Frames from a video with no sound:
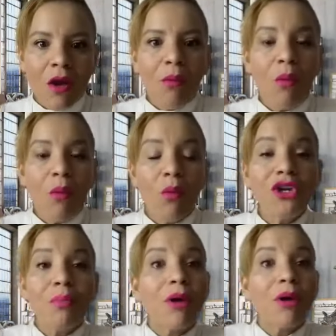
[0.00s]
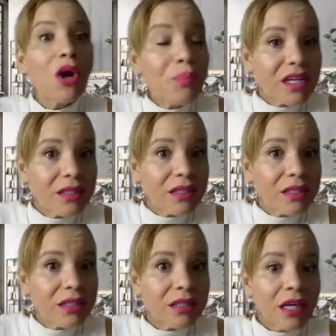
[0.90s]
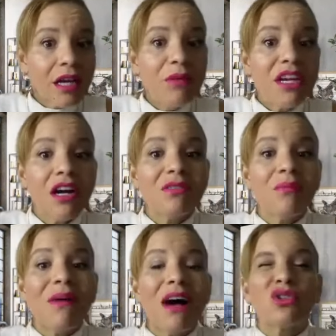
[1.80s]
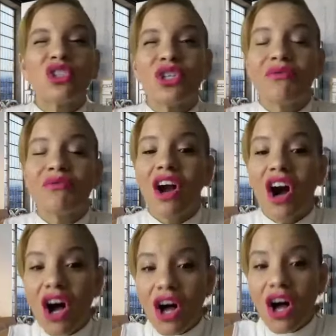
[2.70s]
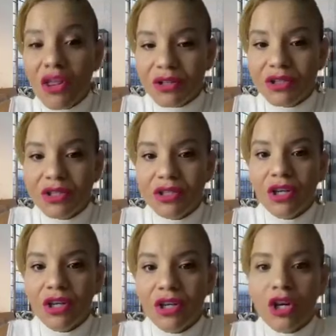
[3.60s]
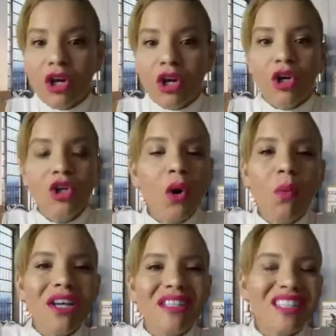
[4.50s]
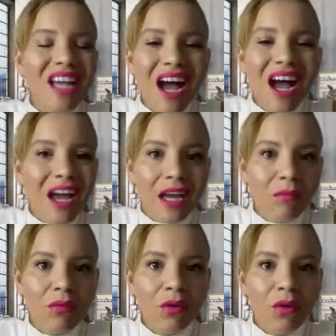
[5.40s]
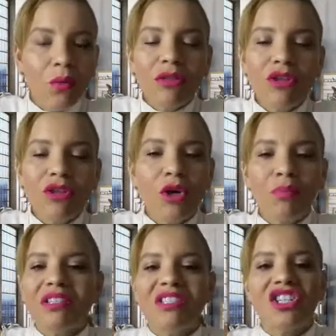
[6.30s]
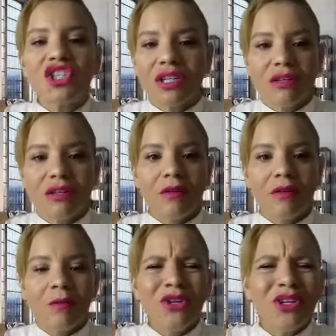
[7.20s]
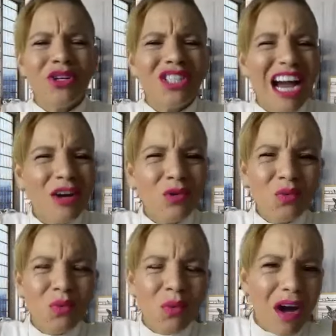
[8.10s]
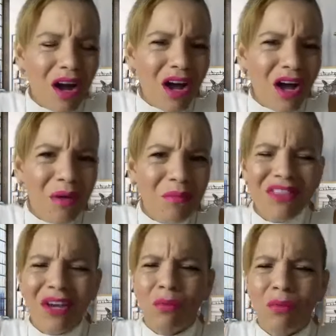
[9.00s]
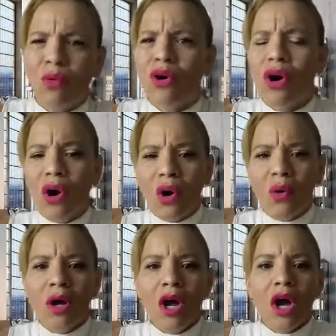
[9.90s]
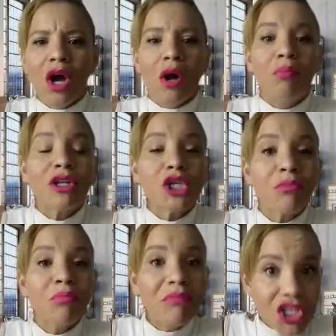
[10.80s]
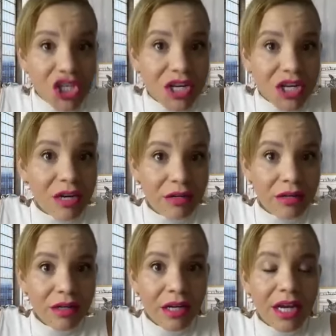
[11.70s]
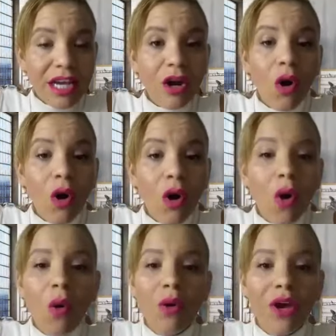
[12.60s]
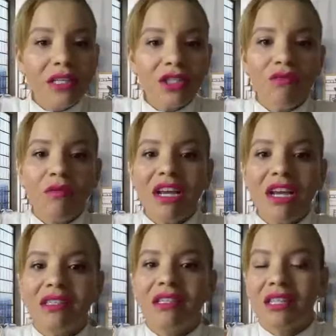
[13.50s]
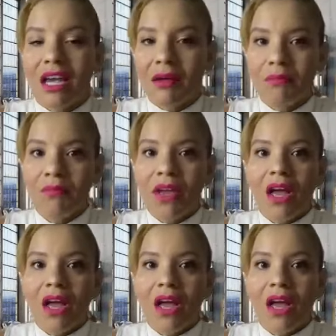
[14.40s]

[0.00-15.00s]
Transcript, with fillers: But when your purpose becomes about serving others, you don't waste time with your position. Your titles will come and they will go, but your mission, it always remains the same